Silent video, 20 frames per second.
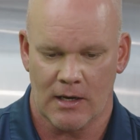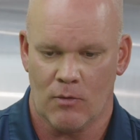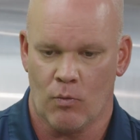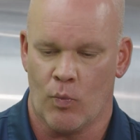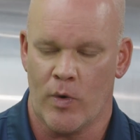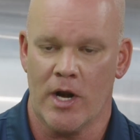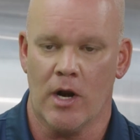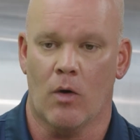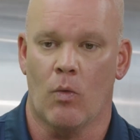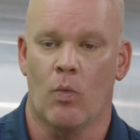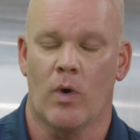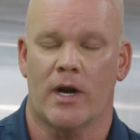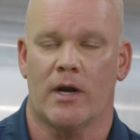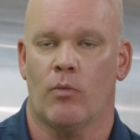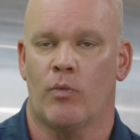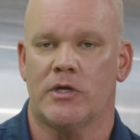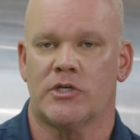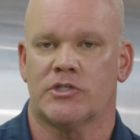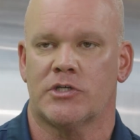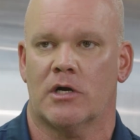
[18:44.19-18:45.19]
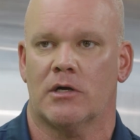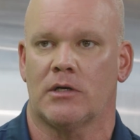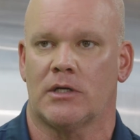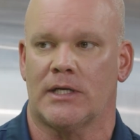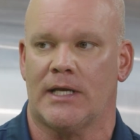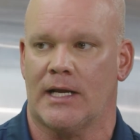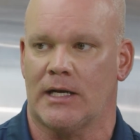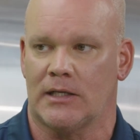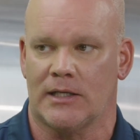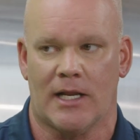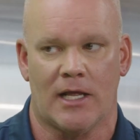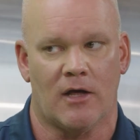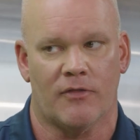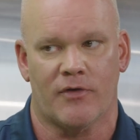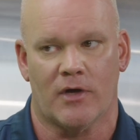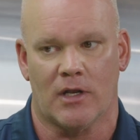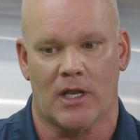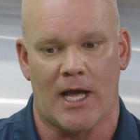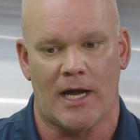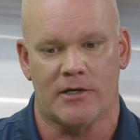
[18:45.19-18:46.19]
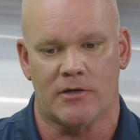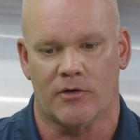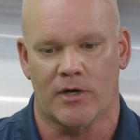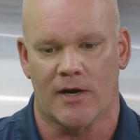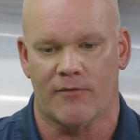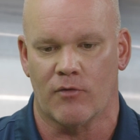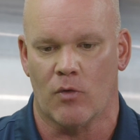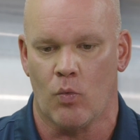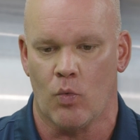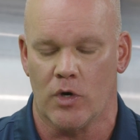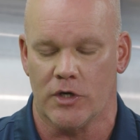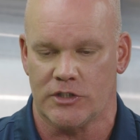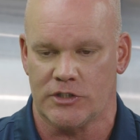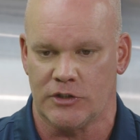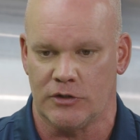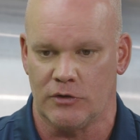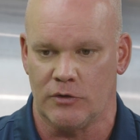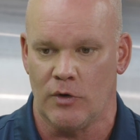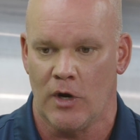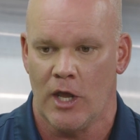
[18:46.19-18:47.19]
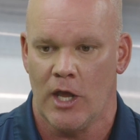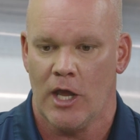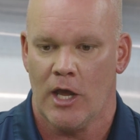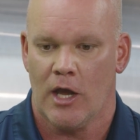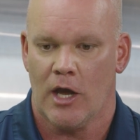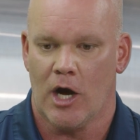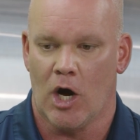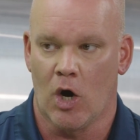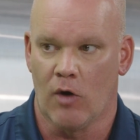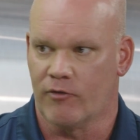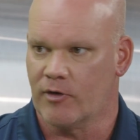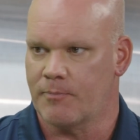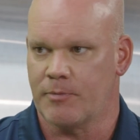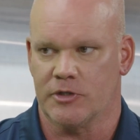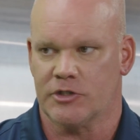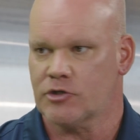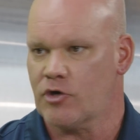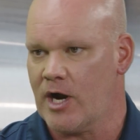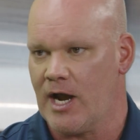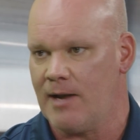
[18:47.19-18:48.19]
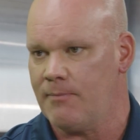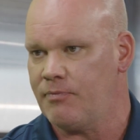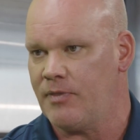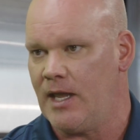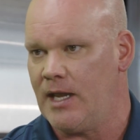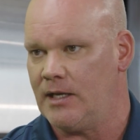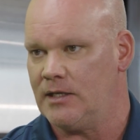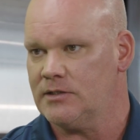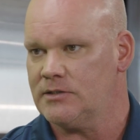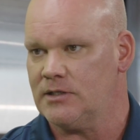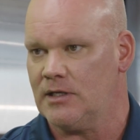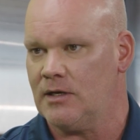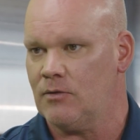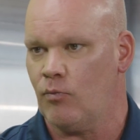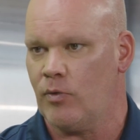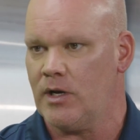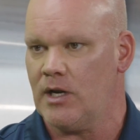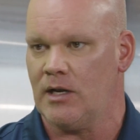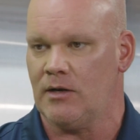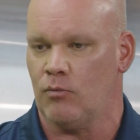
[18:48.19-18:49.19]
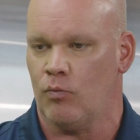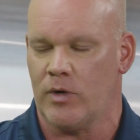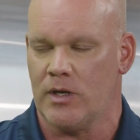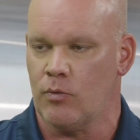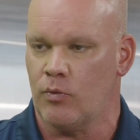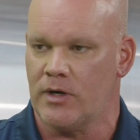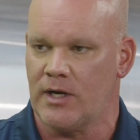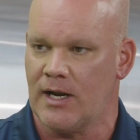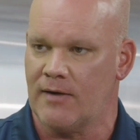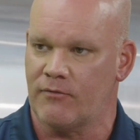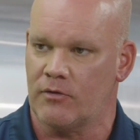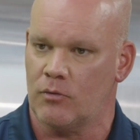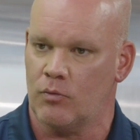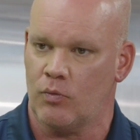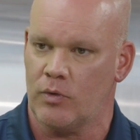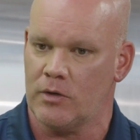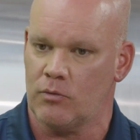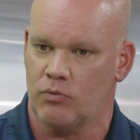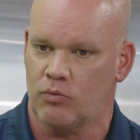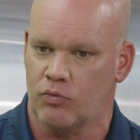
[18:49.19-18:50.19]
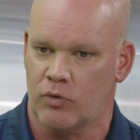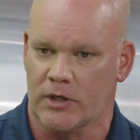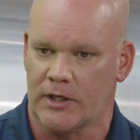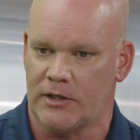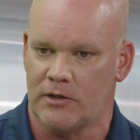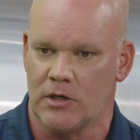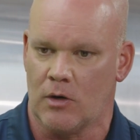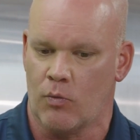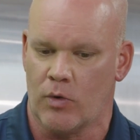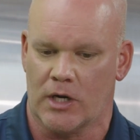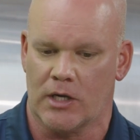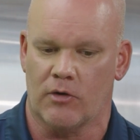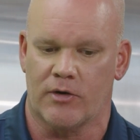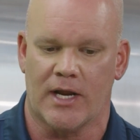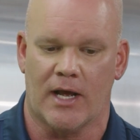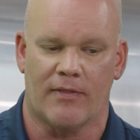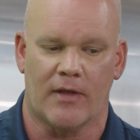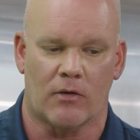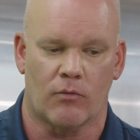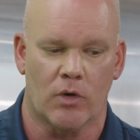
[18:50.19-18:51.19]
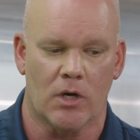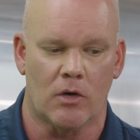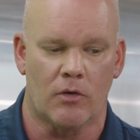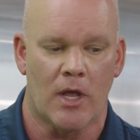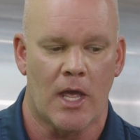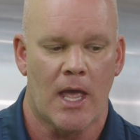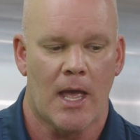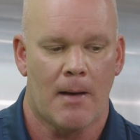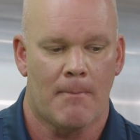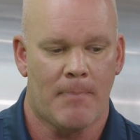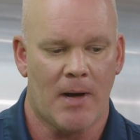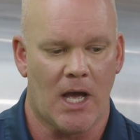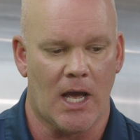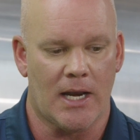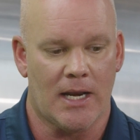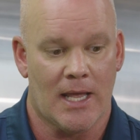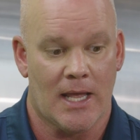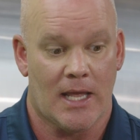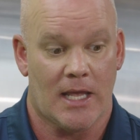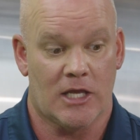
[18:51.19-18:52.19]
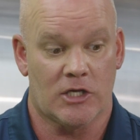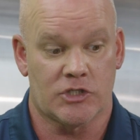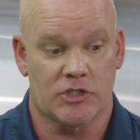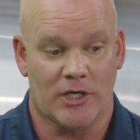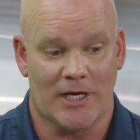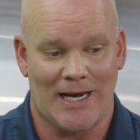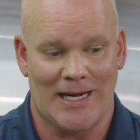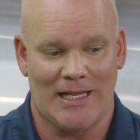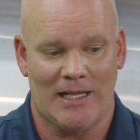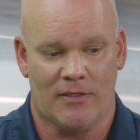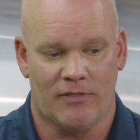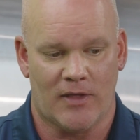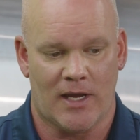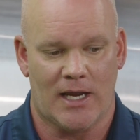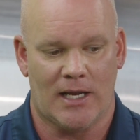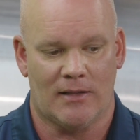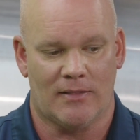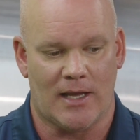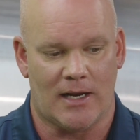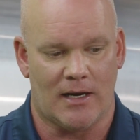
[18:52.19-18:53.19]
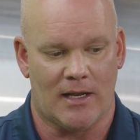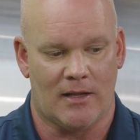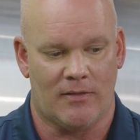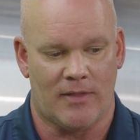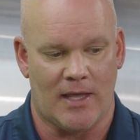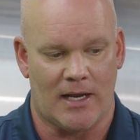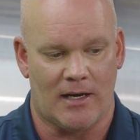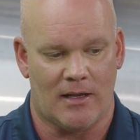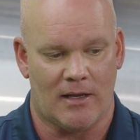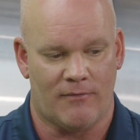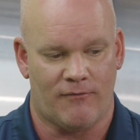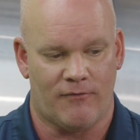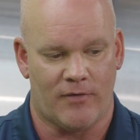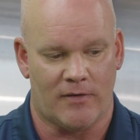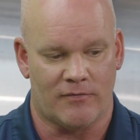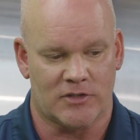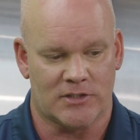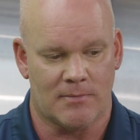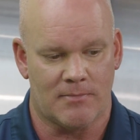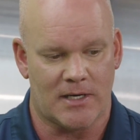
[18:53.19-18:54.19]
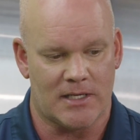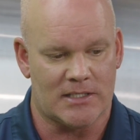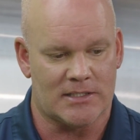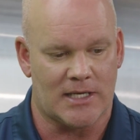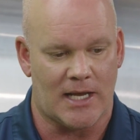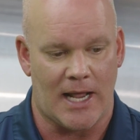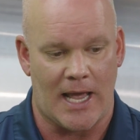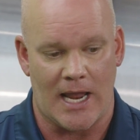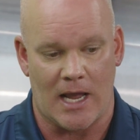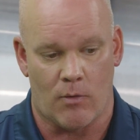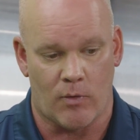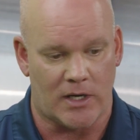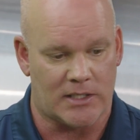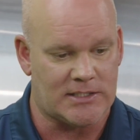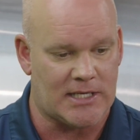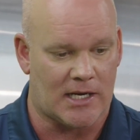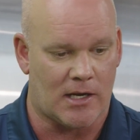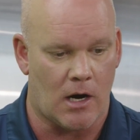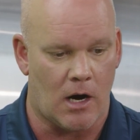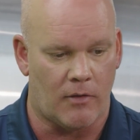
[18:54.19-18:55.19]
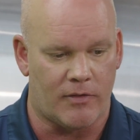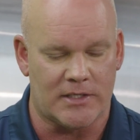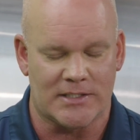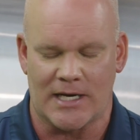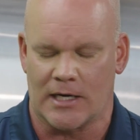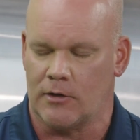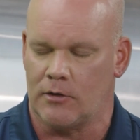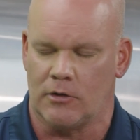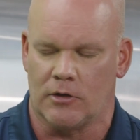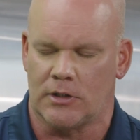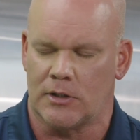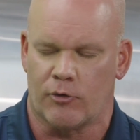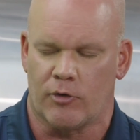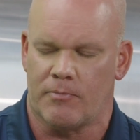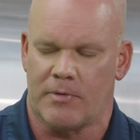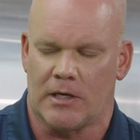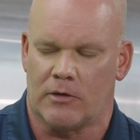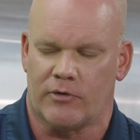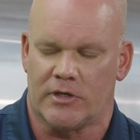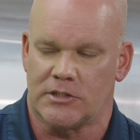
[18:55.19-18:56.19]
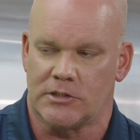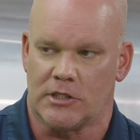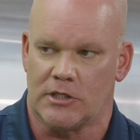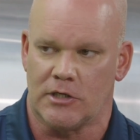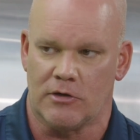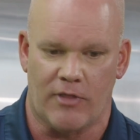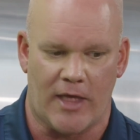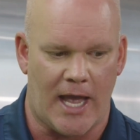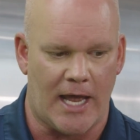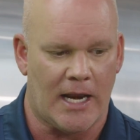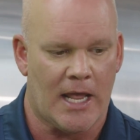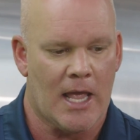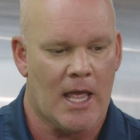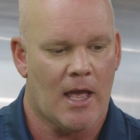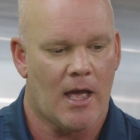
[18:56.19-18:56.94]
We certainly at Elite Health Online don't ever want to overprescribe things, and we would never, we really don't want to go down that road. But is there anything that if somebody said, hey, I want to take all these, I don't know that there would be a reason to do that.